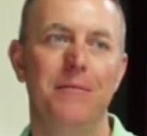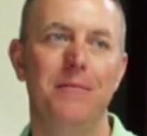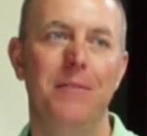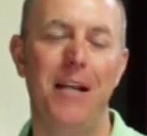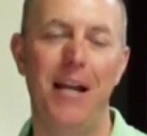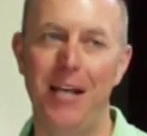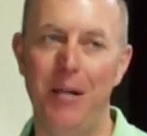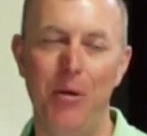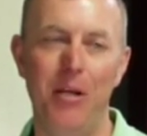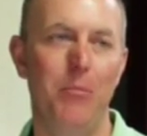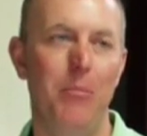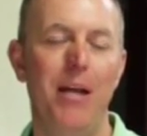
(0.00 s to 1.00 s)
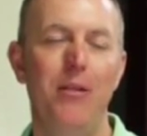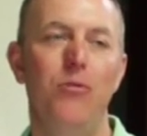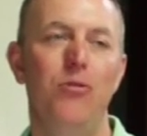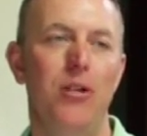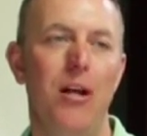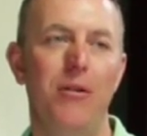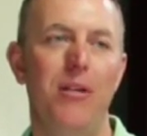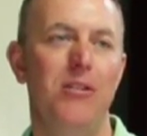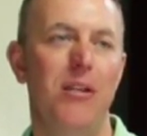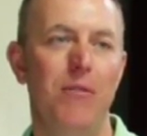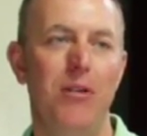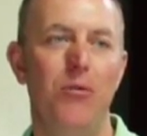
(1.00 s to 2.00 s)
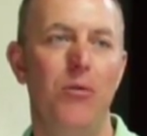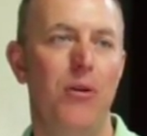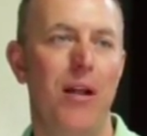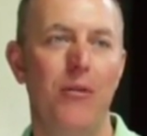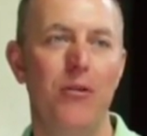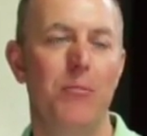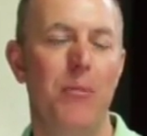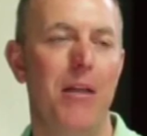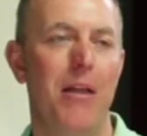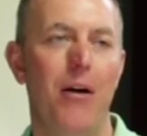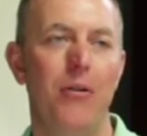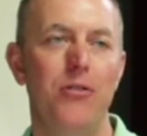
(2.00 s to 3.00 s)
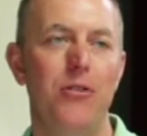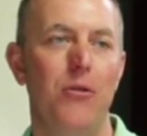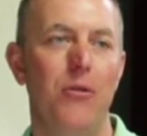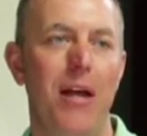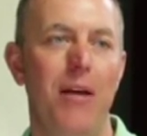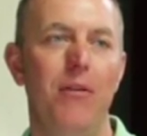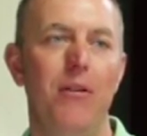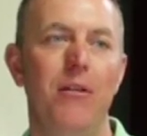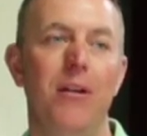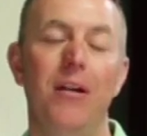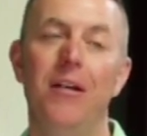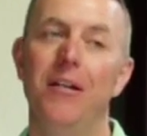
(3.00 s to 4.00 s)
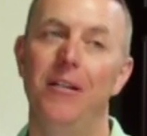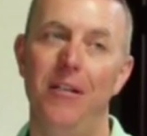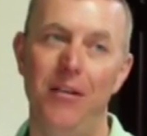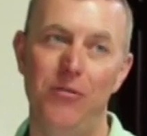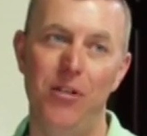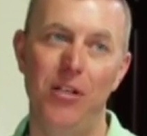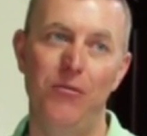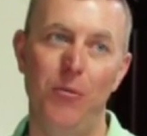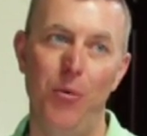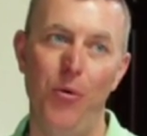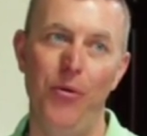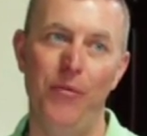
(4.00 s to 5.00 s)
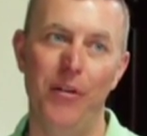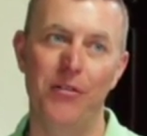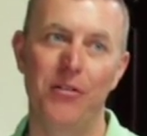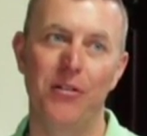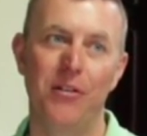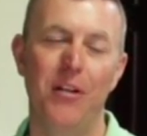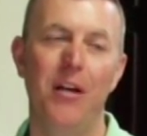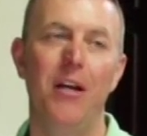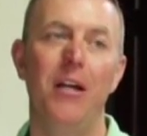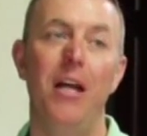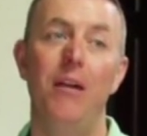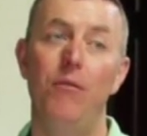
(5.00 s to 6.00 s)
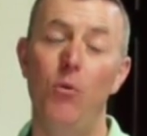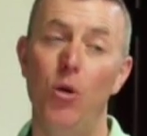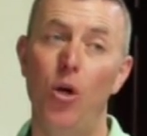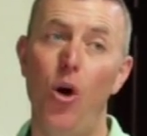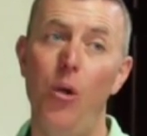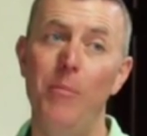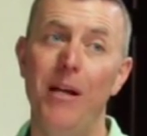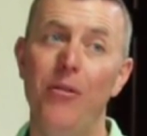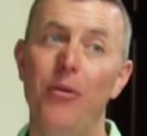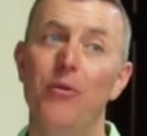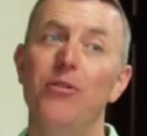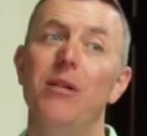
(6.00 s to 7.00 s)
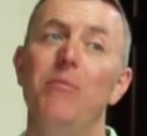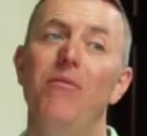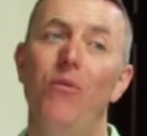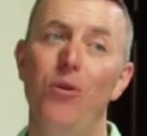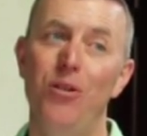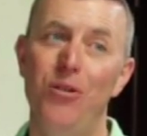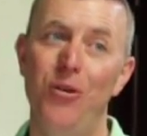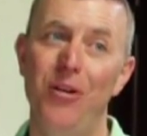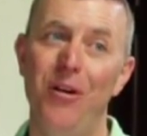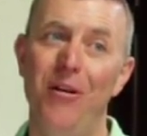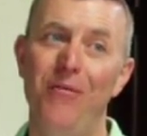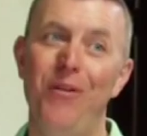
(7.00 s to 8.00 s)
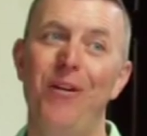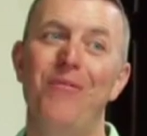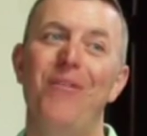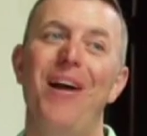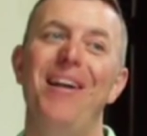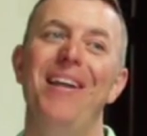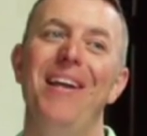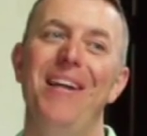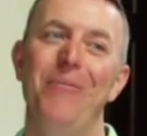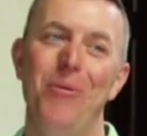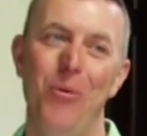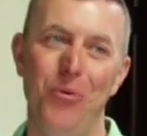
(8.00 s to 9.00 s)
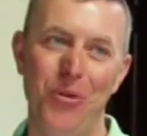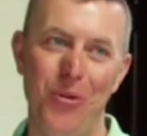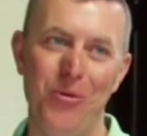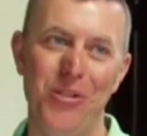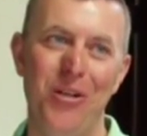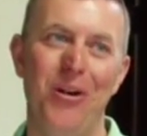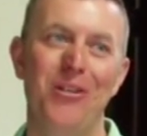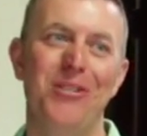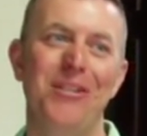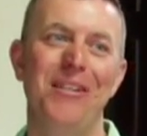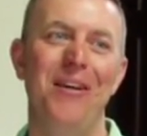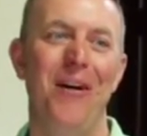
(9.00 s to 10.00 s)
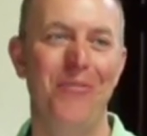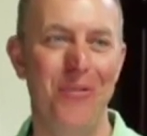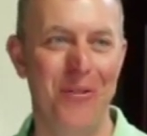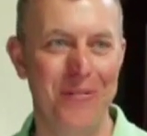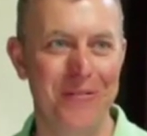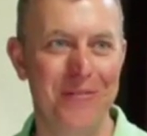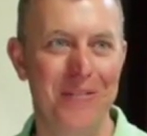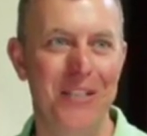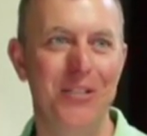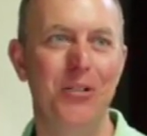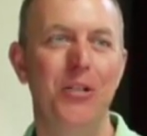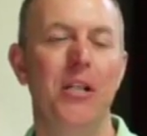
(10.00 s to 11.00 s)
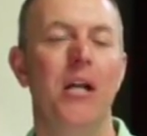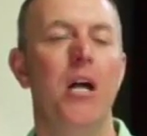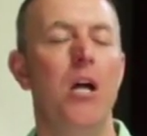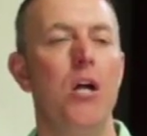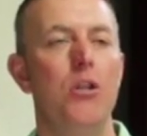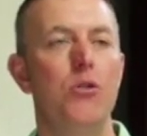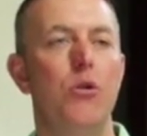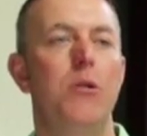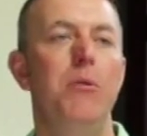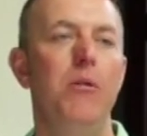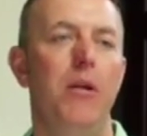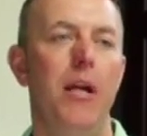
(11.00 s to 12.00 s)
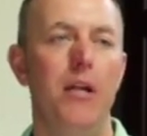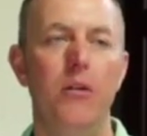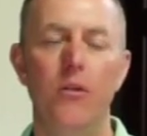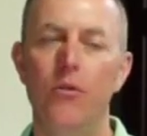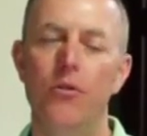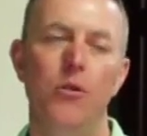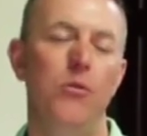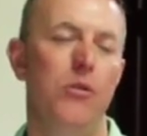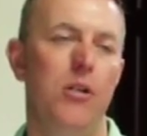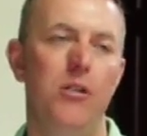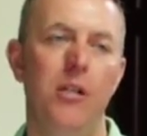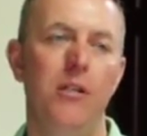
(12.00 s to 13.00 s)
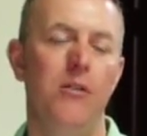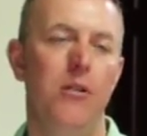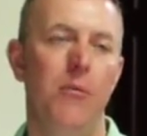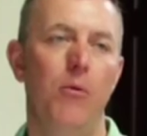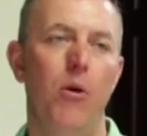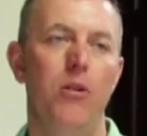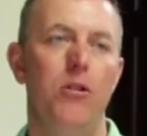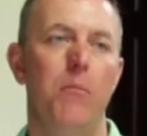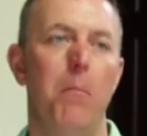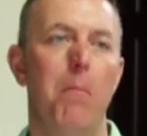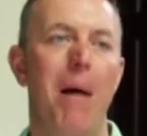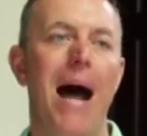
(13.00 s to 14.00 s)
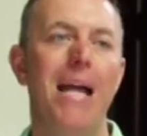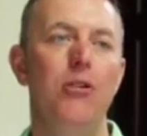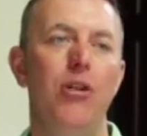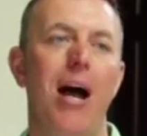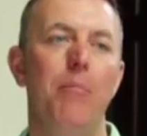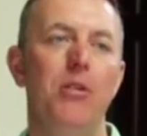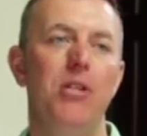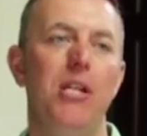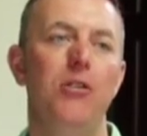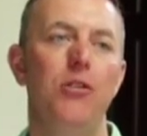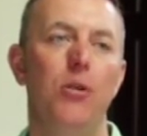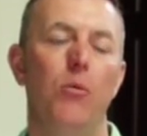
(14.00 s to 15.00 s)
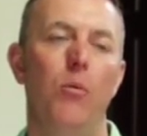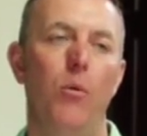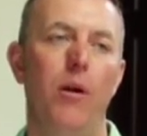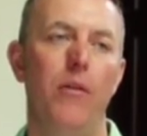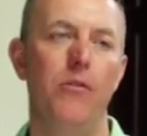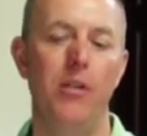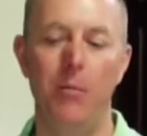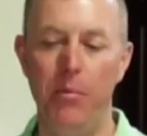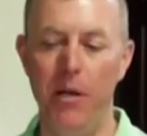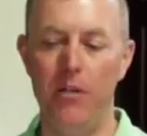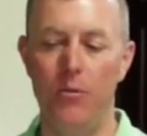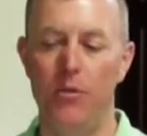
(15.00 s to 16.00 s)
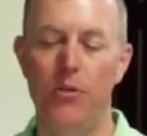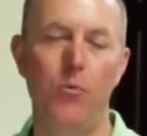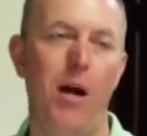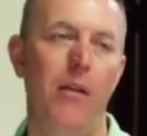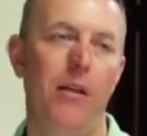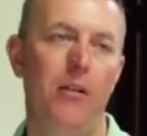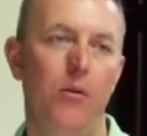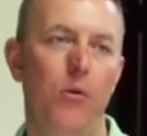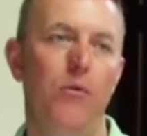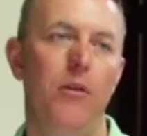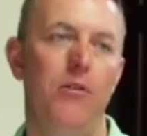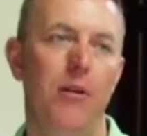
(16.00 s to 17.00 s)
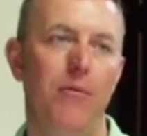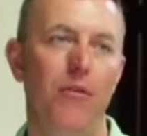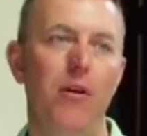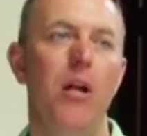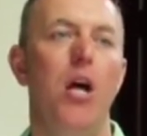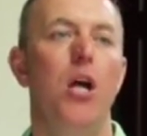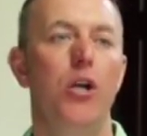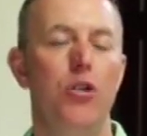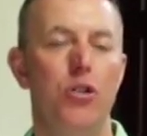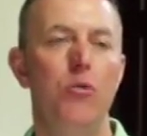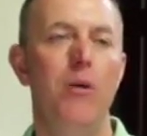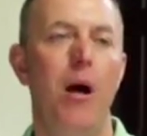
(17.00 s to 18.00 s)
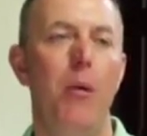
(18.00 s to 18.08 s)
and I got to break the bad news, you now need $7,200 to buy the house, and you don't have it. Life stinks for both of us. Okay, if you would have called me on Thursday before you turned the offer in on Friday and we wrote the closing costs into the offer, it's good. So communicate. There's no such thing as a dumb question. My job is easier when we're on the same page, which is why I like to go over this up front, because you now